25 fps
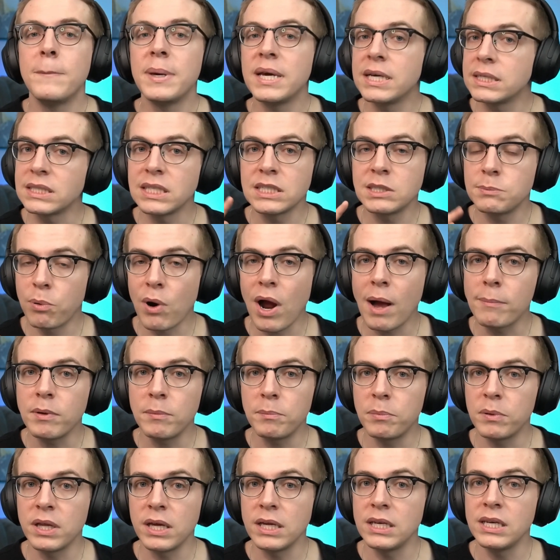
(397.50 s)
because it's
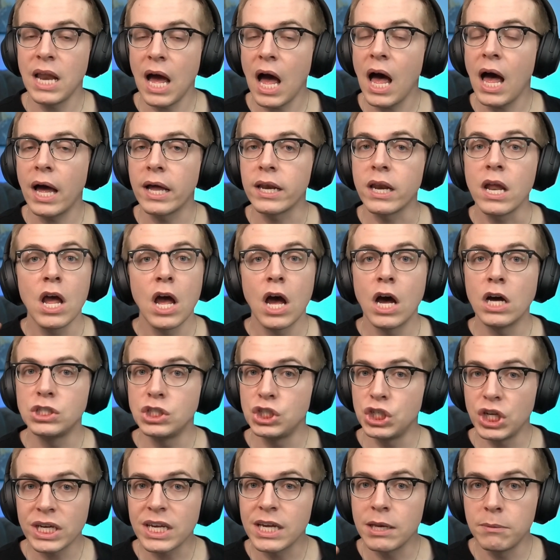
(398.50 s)
probably not a
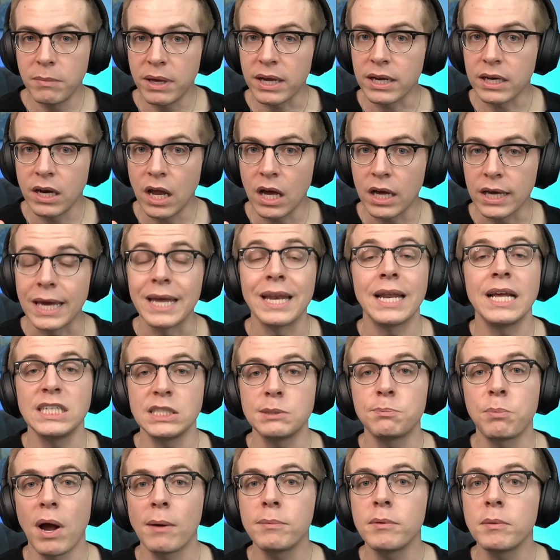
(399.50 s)
chicken McNugget.
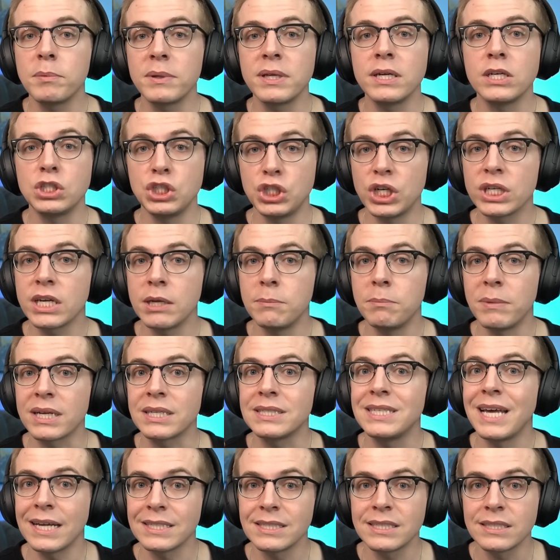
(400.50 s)
It's probably a chicken
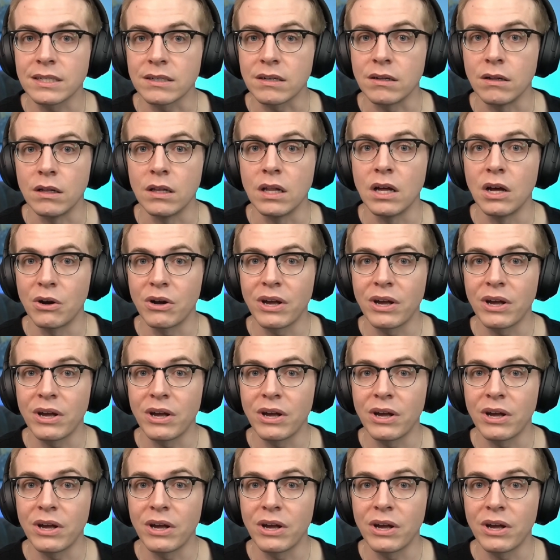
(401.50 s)
McTesticle,